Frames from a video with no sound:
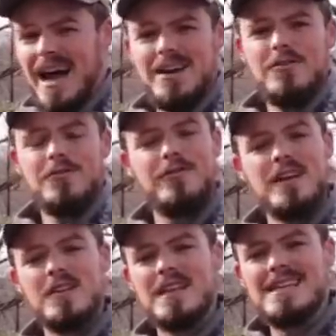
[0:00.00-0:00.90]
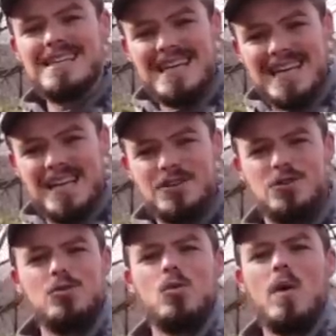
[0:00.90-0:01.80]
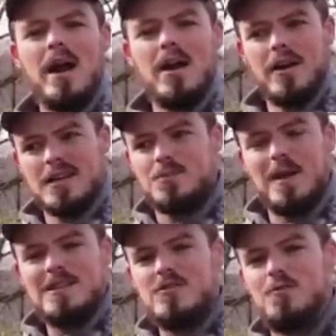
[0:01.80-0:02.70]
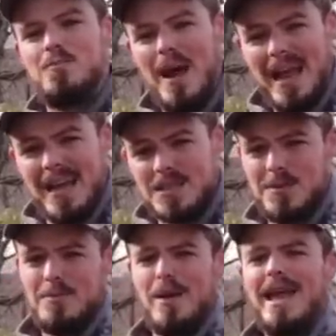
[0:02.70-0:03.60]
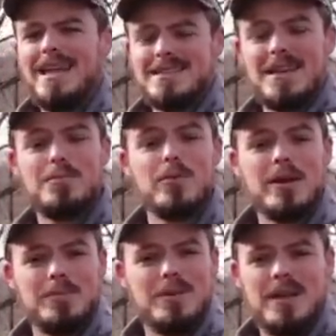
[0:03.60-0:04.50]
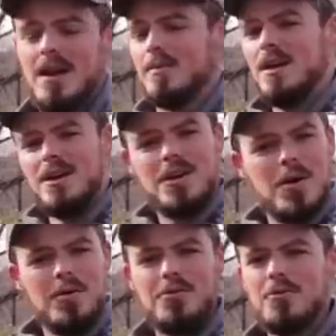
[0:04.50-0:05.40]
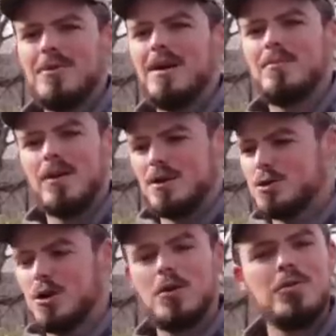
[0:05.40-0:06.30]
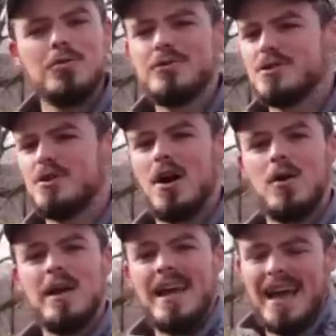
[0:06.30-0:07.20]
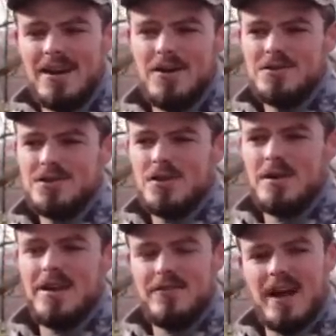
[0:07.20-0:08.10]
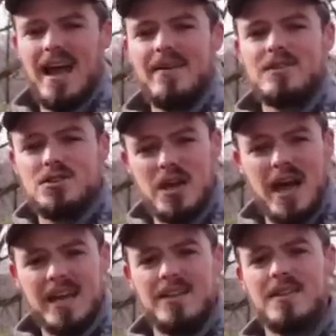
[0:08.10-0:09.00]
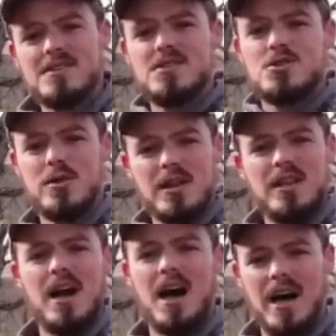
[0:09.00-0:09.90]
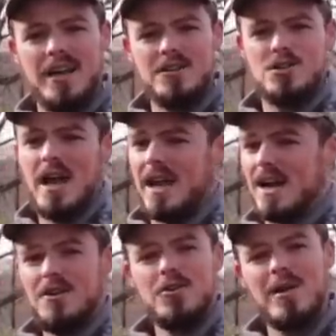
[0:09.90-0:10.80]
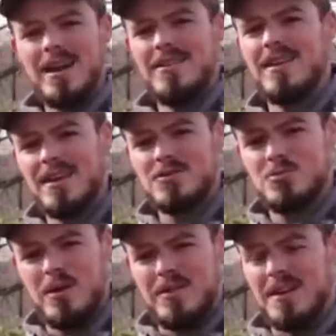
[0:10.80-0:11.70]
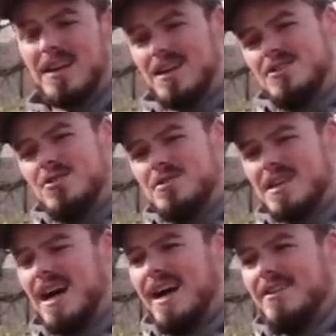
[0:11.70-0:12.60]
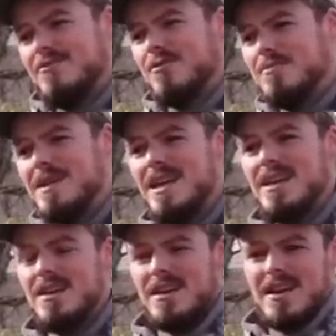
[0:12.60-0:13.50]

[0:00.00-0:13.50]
I don't feel the need to wear expensive pants. My pants get pretty beat up going through red brush, going through snow, and also if I have a jacket, this is strictly a hunting jacket. I don't do anything else with it. So it's kind of, for me,